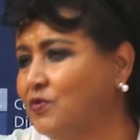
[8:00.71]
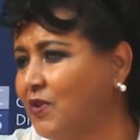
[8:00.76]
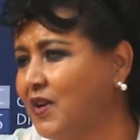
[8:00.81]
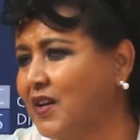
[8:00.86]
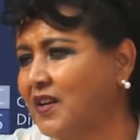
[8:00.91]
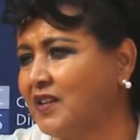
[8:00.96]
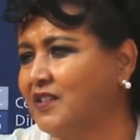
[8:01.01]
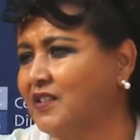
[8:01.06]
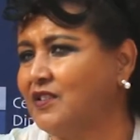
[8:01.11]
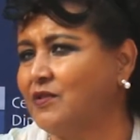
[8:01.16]
you
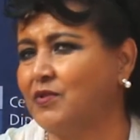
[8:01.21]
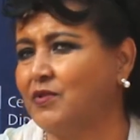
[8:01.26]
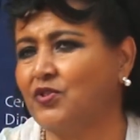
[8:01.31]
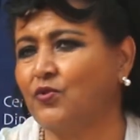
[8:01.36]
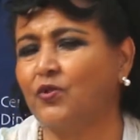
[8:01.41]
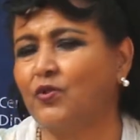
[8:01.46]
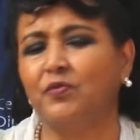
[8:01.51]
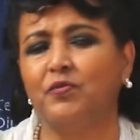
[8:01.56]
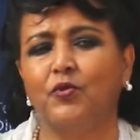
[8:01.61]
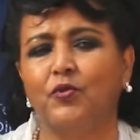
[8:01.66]
are rich, it's
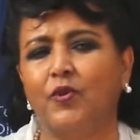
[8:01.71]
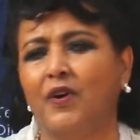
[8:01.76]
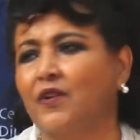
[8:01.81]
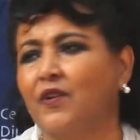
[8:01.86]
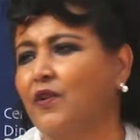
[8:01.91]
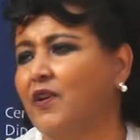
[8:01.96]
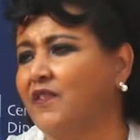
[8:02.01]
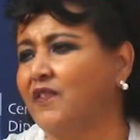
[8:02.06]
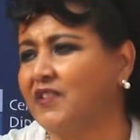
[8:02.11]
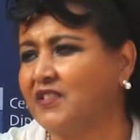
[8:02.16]
not because
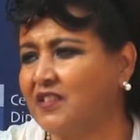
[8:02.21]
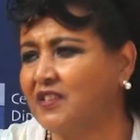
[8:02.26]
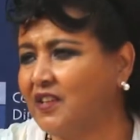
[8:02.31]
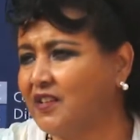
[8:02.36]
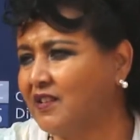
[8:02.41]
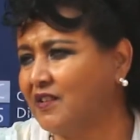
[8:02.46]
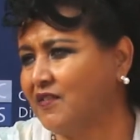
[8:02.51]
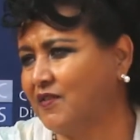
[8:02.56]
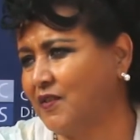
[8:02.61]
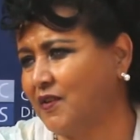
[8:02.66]
you
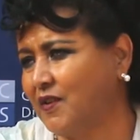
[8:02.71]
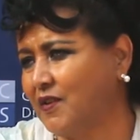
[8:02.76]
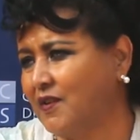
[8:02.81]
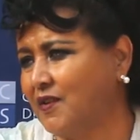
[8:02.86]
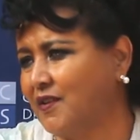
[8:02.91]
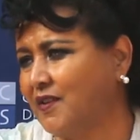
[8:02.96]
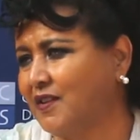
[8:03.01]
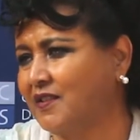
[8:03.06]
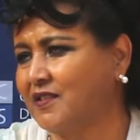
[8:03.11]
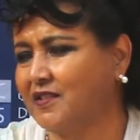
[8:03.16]
have
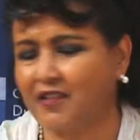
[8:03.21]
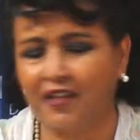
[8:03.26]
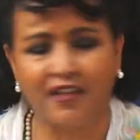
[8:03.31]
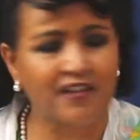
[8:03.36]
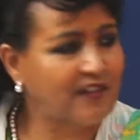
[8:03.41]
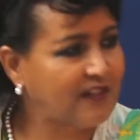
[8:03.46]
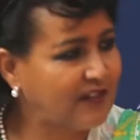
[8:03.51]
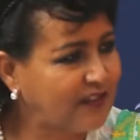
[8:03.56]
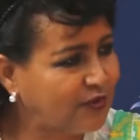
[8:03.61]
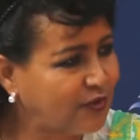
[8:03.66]

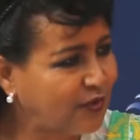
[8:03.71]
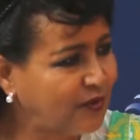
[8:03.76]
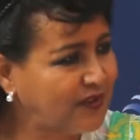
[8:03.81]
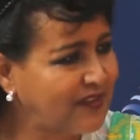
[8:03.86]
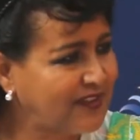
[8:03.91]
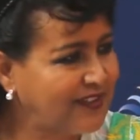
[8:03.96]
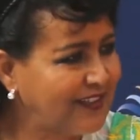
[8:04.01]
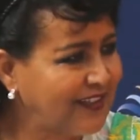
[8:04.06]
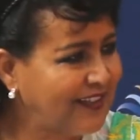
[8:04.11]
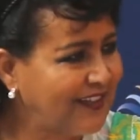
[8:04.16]
extended
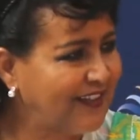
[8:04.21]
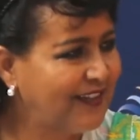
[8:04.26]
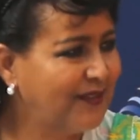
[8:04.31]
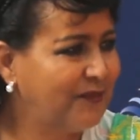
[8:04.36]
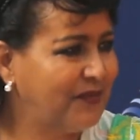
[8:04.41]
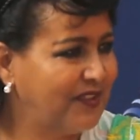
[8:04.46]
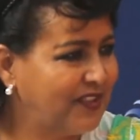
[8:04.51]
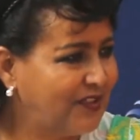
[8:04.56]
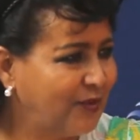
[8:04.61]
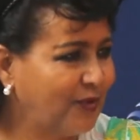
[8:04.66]
resource,
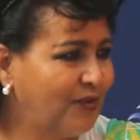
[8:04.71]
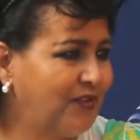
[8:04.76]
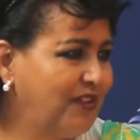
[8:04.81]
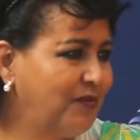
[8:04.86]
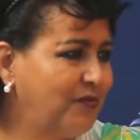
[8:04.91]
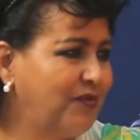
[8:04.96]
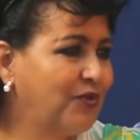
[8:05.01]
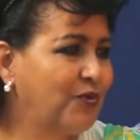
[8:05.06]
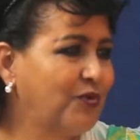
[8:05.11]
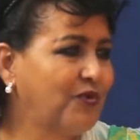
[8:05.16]
but it's
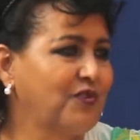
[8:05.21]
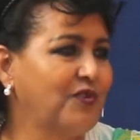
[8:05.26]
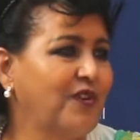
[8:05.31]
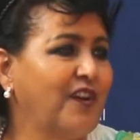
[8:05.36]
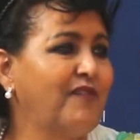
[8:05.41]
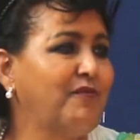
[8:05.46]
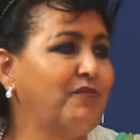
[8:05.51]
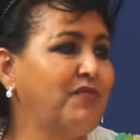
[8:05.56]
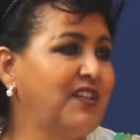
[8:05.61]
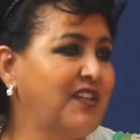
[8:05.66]
only because you
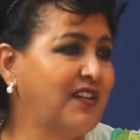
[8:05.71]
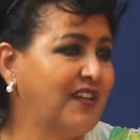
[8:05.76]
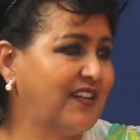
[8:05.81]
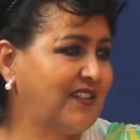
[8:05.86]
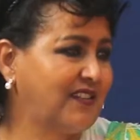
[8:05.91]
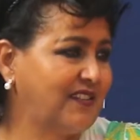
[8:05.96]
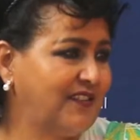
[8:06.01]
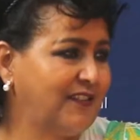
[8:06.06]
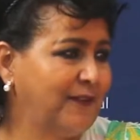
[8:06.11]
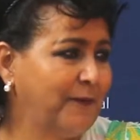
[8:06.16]
have big
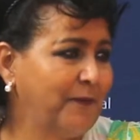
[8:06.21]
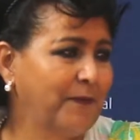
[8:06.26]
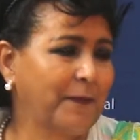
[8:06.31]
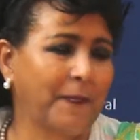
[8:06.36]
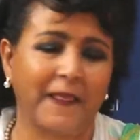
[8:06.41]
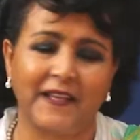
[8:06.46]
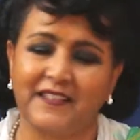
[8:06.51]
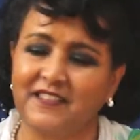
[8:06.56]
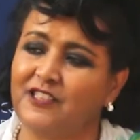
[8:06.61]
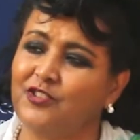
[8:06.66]
heart.
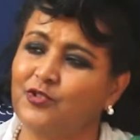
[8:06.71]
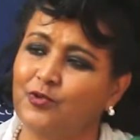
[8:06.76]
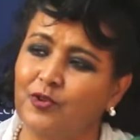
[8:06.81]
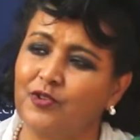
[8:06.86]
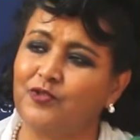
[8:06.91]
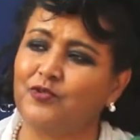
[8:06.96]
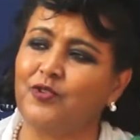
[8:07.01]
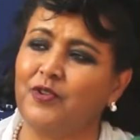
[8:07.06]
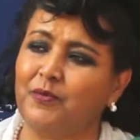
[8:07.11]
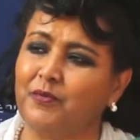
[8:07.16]
This is
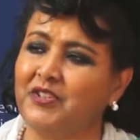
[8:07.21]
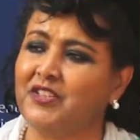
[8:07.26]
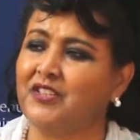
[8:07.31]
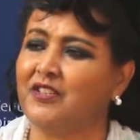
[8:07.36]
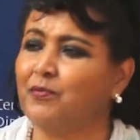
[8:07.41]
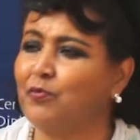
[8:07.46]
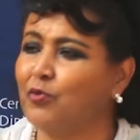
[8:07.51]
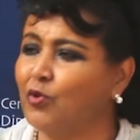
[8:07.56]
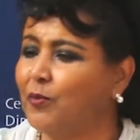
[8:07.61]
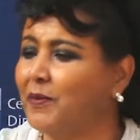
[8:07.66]
also a big
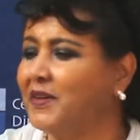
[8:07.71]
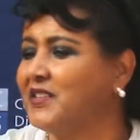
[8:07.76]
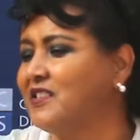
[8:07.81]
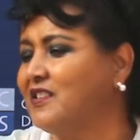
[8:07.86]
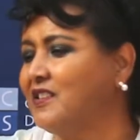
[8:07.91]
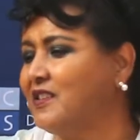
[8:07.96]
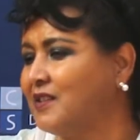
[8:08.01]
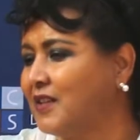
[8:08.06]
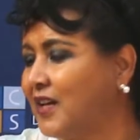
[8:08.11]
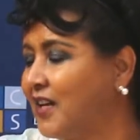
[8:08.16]

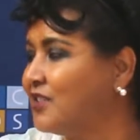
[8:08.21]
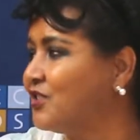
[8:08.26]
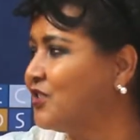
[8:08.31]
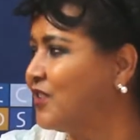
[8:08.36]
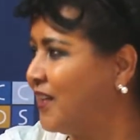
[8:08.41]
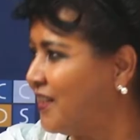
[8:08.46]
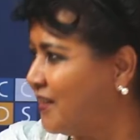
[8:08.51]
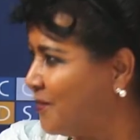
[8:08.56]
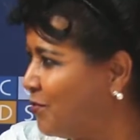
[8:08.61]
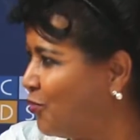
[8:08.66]
diplomacy,
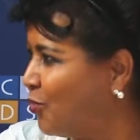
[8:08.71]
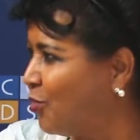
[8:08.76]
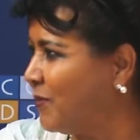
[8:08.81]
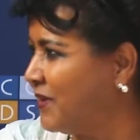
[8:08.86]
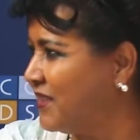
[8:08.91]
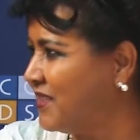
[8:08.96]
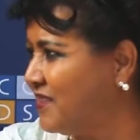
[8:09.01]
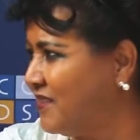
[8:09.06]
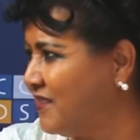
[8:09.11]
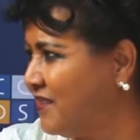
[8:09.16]
cultural
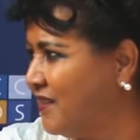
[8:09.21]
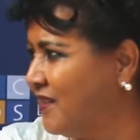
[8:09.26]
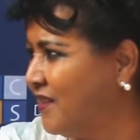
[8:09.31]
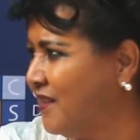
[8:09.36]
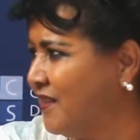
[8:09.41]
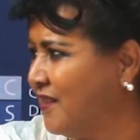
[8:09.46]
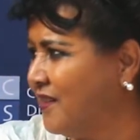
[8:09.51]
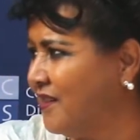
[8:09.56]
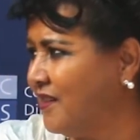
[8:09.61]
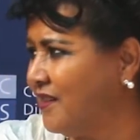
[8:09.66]
diplomacy.
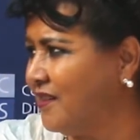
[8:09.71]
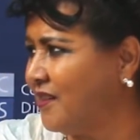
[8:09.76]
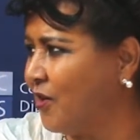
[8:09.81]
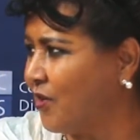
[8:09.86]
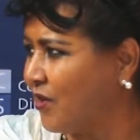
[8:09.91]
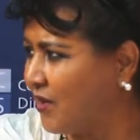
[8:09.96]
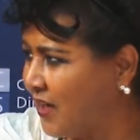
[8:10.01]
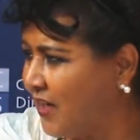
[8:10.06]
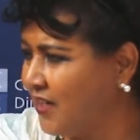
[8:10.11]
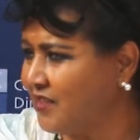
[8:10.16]
In
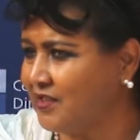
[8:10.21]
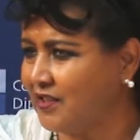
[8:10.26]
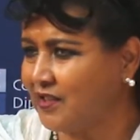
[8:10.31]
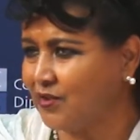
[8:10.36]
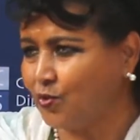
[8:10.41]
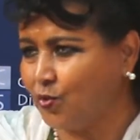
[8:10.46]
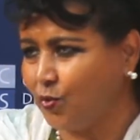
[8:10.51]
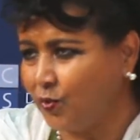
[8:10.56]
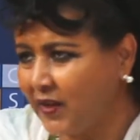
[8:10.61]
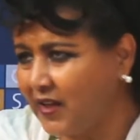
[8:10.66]
our culture,
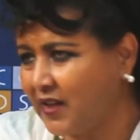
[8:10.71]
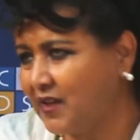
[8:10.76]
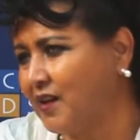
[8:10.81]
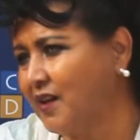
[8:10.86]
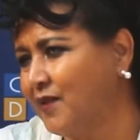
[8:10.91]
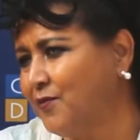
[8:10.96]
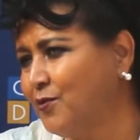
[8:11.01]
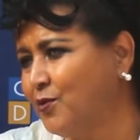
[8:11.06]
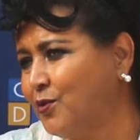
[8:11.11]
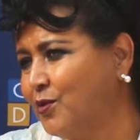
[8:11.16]
to
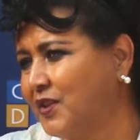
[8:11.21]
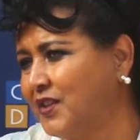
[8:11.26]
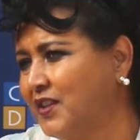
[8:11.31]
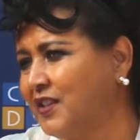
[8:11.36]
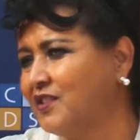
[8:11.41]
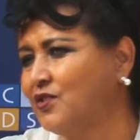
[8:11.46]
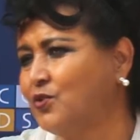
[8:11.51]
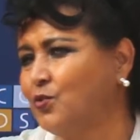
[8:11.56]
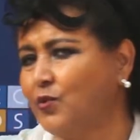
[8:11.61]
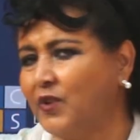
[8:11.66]
welcome
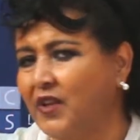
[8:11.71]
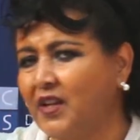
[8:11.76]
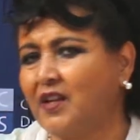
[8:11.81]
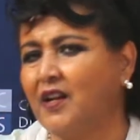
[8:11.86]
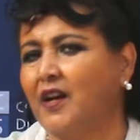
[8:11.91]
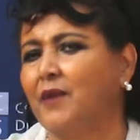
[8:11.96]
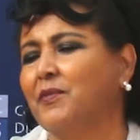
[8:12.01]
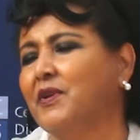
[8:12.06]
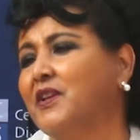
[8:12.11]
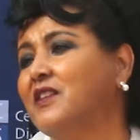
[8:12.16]
foreigners, to
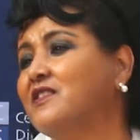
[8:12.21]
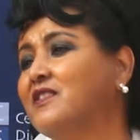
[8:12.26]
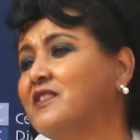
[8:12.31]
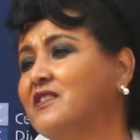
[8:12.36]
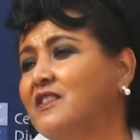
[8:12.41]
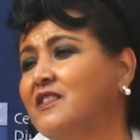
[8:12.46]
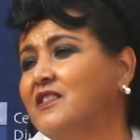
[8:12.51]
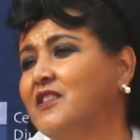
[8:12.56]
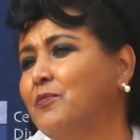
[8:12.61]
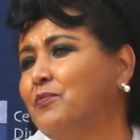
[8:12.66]
welcome
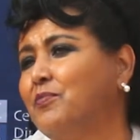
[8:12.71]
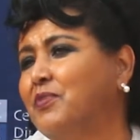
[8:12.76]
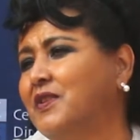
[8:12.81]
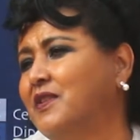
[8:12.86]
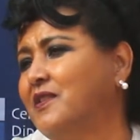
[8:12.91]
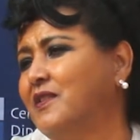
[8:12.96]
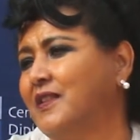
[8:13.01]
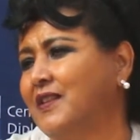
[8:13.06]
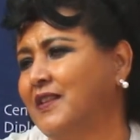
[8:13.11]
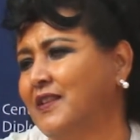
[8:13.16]
guests is a
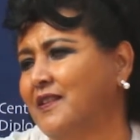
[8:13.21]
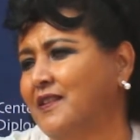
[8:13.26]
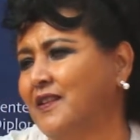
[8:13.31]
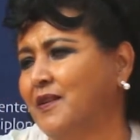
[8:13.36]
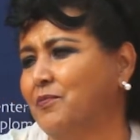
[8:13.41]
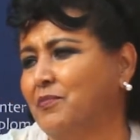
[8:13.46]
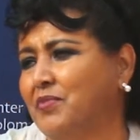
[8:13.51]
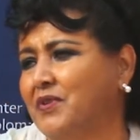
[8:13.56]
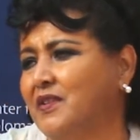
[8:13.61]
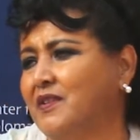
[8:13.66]

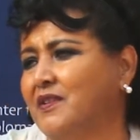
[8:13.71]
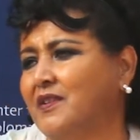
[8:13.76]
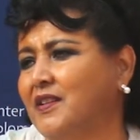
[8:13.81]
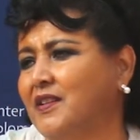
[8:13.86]
big